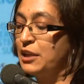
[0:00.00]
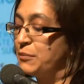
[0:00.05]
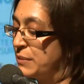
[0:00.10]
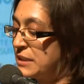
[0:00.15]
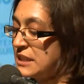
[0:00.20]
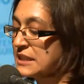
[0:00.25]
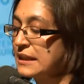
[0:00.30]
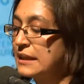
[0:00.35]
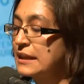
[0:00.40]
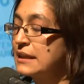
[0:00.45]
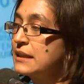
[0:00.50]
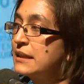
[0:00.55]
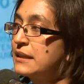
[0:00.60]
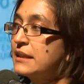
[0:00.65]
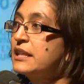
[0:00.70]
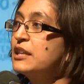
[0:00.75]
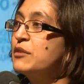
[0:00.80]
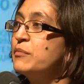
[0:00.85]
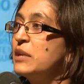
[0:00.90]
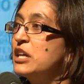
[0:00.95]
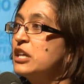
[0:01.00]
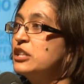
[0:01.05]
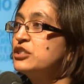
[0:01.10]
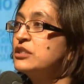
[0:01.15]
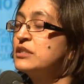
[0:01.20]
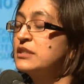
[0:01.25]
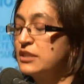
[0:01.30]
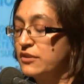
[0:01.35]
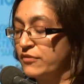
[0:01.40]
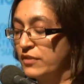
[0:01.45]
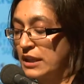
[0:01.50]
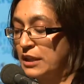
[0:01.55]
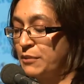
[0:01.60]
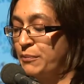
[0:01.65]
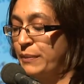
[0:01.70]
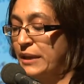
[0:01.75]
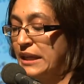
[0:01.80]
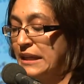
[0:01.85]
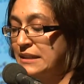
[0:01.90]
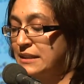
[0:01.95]
in particular the emergence of the
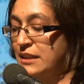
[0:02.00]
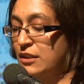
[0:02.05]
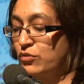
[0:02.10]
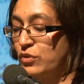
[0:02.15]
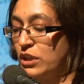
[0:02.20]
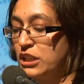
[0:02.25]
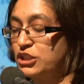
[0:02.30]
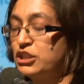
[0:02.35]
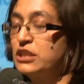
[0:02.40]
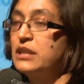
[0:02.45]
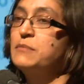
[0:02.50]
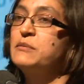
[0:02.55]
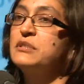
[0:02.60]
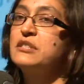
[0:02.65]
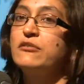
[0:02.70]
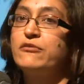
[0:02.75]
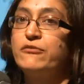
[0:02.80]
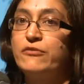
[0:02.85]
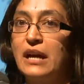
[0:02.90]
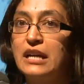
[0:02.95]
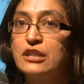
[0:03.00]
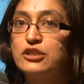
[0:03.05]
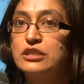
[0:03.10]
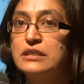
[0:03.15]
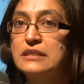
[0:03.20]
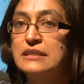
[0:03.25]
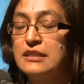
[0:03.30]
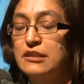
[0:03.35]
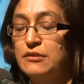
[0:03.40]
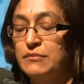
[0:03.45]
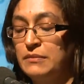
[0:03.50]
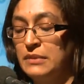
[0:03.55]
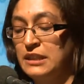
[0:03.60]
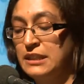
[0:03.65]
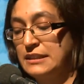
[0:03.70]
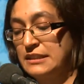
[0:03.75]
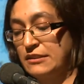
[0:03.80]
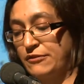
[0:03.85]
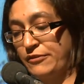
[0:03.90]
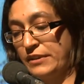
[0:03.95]
competing regimes of
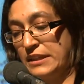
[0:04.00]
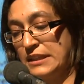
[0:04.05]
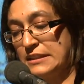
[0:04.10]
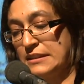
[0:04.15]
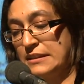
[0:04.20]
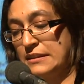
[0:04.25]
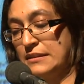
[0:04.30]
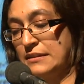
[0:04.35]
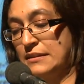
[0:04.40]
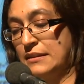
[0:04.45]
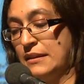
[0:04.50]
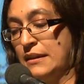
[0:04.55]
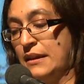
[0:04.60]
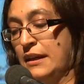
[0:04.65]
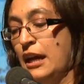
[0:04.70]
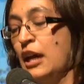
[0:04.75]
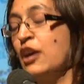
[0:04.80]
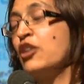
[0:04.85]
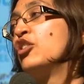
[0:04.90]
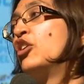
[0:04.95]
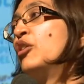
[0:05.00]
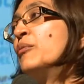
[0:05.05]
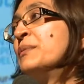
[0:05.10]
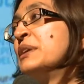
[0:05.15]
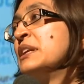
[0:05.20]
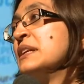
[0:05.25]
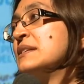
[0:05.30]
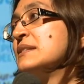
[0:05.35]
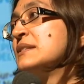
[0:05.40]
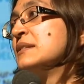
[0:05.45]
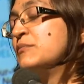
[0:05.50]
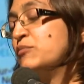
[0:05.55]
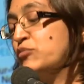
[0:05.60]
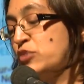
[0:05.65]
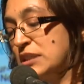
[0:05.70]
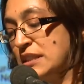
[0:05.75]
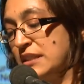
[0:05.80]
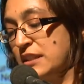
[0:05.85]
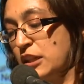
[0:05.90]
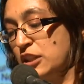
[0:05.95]
fascism defeated and communism
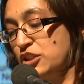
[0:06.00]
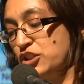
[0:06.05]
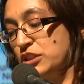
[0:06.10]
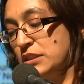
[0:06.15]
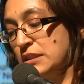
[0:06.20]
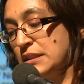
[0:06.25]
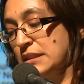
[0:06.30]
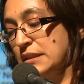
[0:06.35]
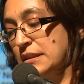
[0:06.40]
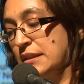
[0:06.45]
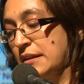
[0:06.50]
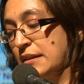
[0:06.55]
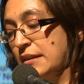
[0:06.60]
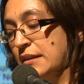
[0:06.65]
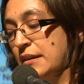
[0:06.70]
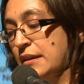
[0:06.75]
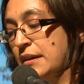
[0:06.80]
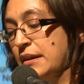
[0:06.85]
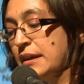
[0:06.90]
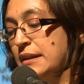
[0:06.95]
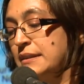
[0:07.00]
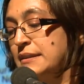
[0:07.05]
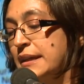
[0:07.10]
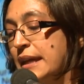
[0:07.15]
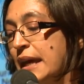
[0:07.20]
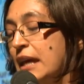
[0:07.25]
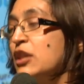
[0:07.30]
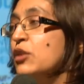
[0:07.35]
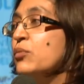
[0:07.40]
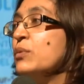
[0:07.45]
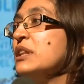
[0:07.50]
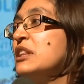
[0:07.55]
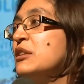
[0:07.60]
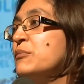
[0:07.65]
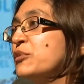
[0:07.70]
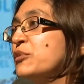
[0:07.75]
resurgent, together with the